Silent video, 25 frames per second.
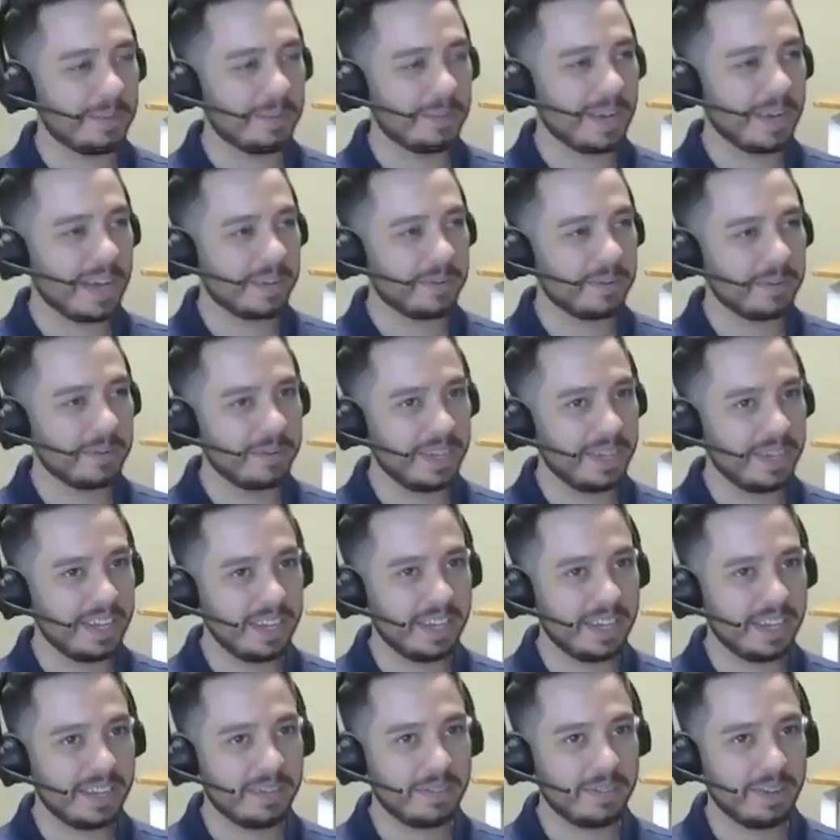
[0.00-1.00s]
back when
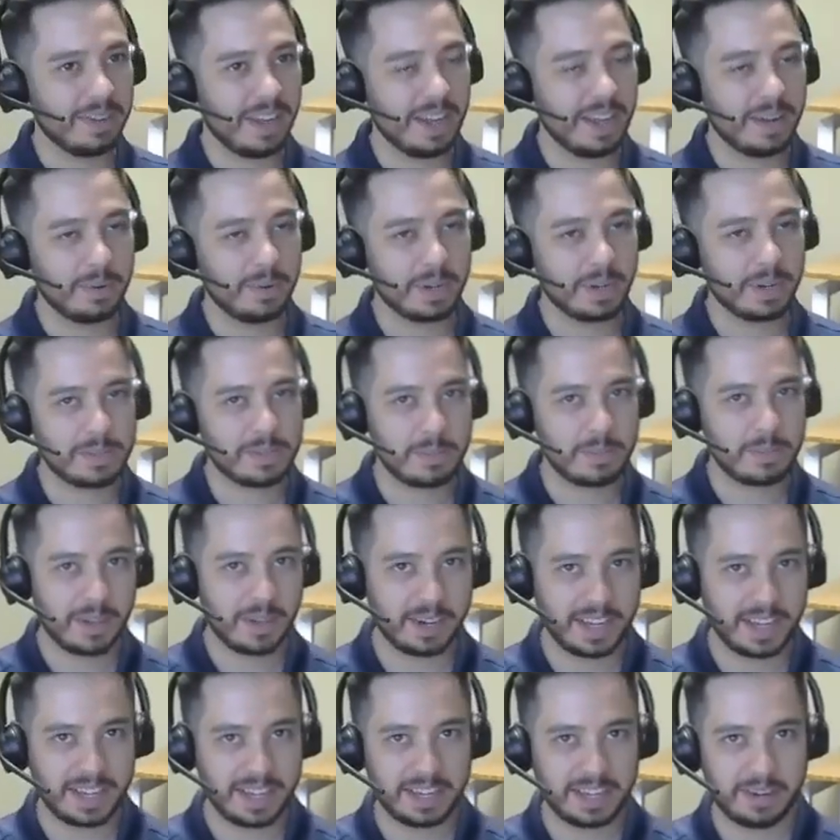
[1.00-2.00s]
we were smaller
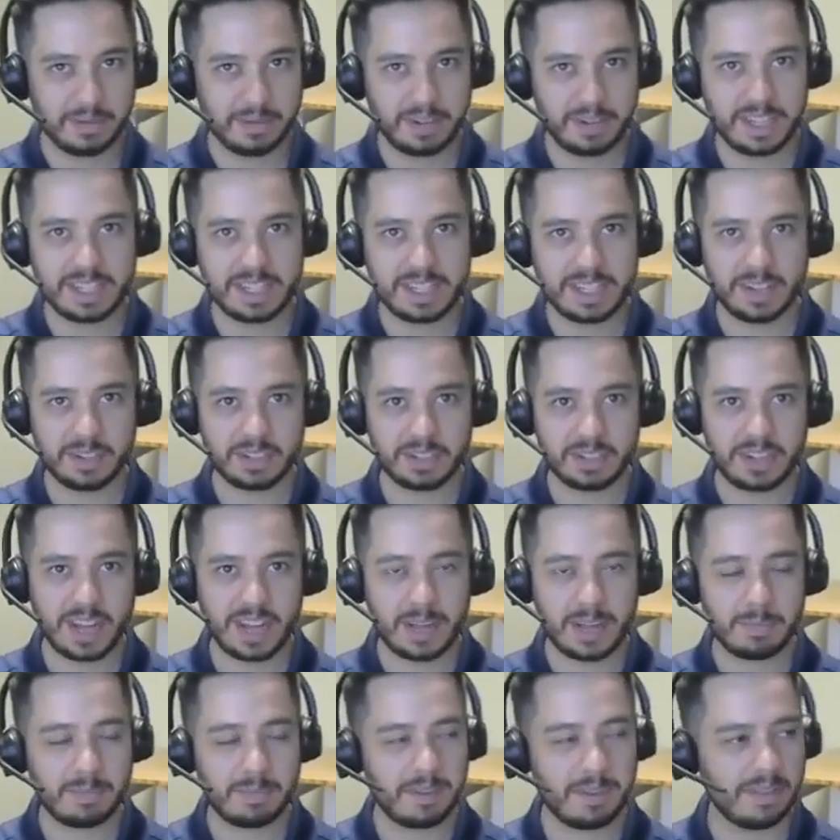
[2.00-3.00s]
and had our retail
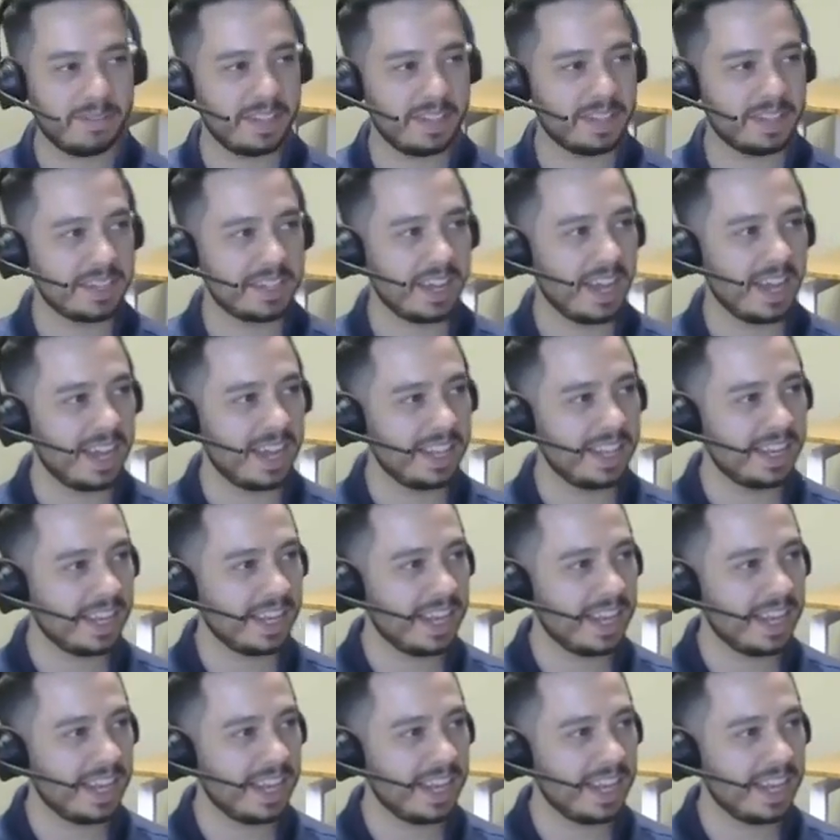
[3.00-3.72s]
shop of this guy that